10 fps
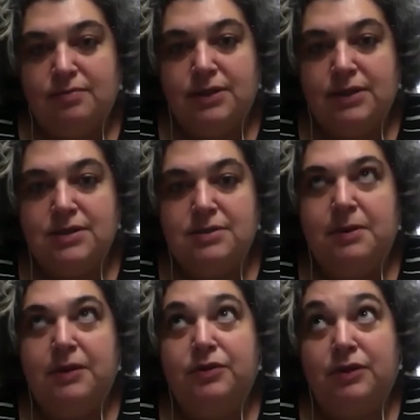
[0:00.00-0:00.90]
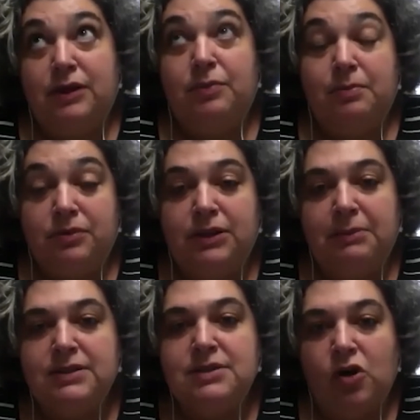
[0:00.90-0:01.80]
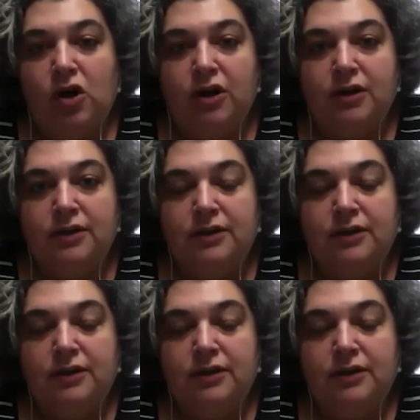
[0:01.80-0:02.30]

that is about three months long.